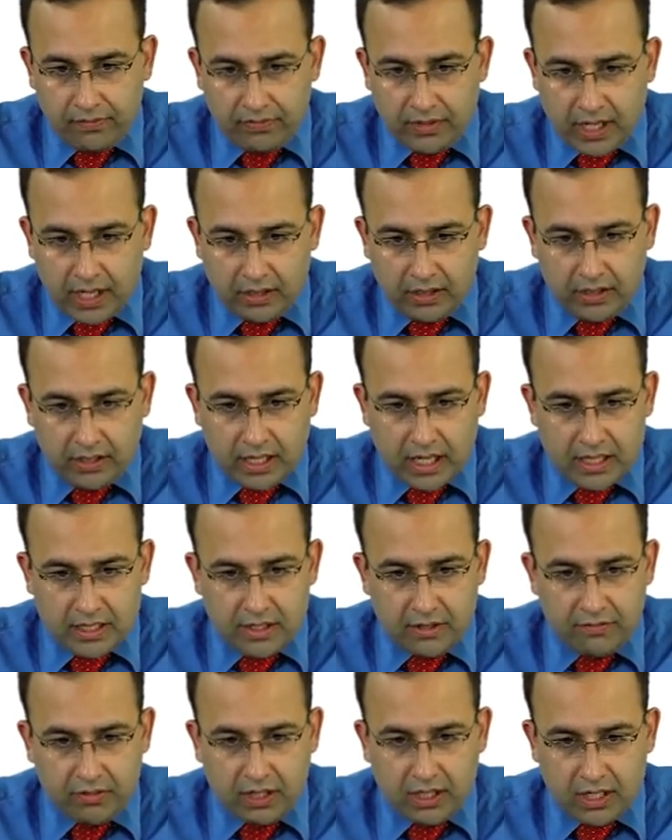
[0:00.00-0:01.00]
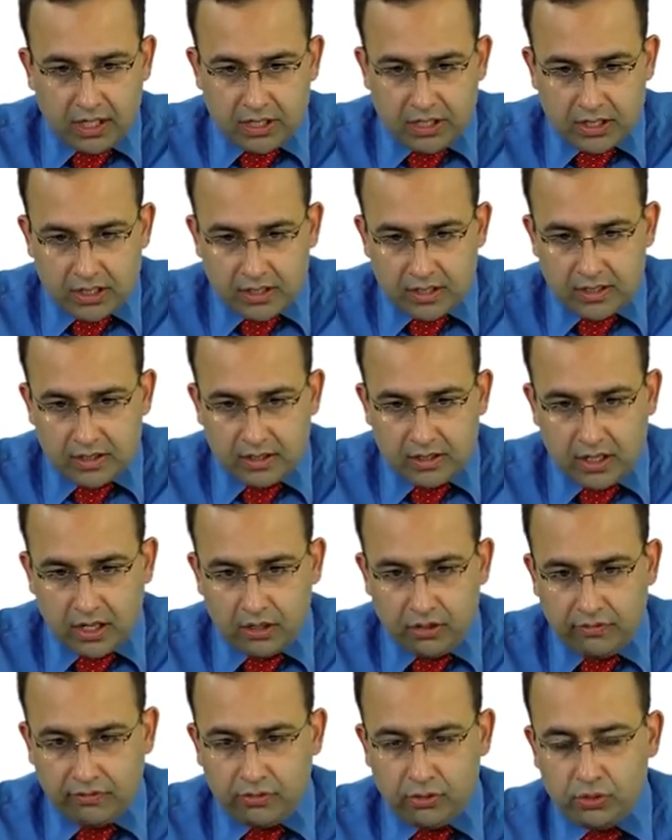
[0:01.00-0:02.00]
that calcifications, they
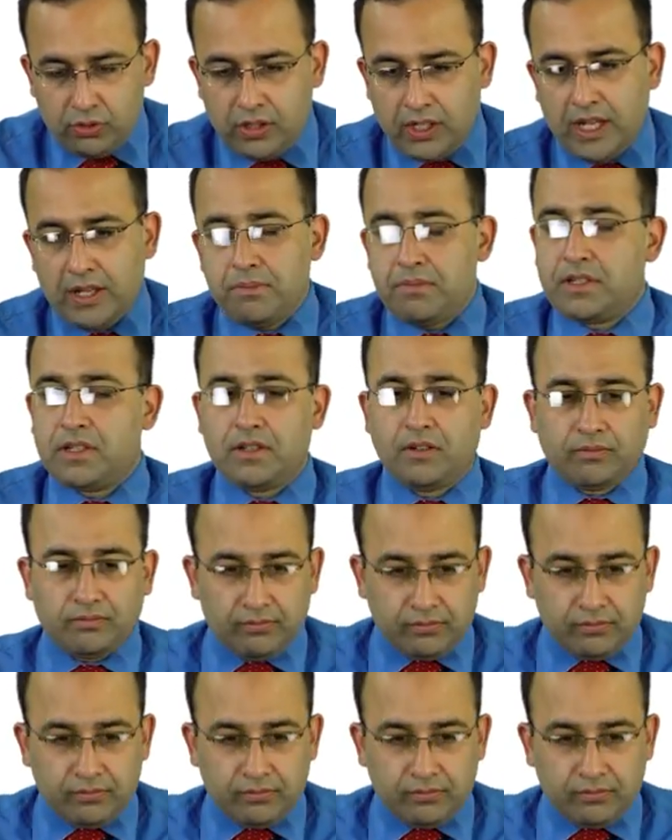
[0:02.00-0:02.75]
are of two types.